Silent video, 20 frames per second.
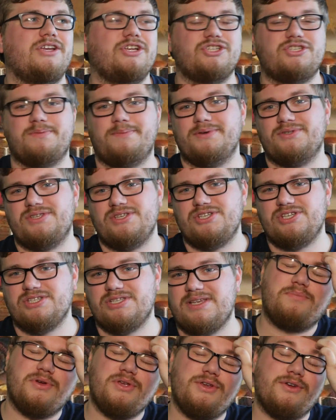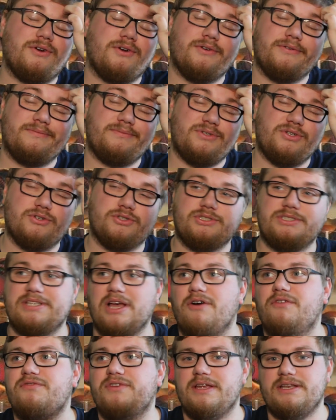you're supposed to just put
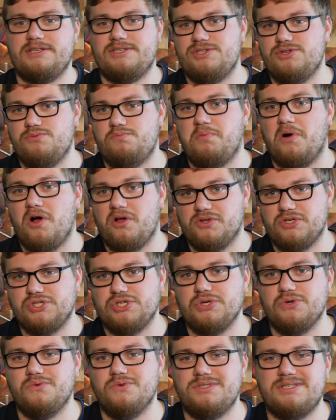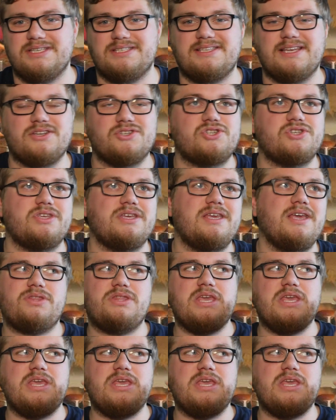yourself into Paul's shoes, essentially.